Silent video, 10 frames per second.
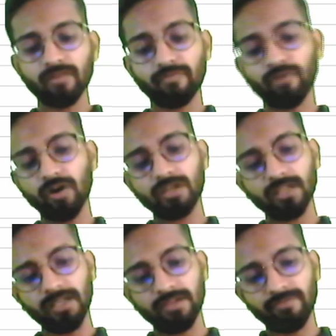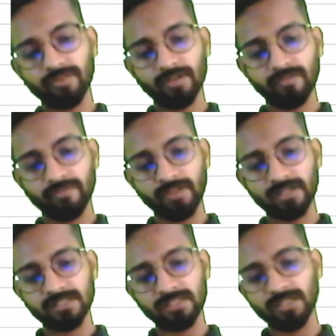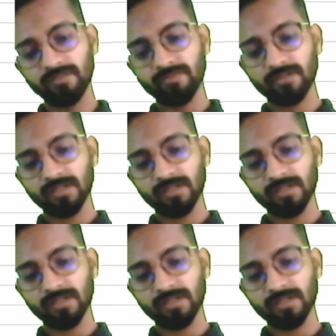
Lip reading: What if we receive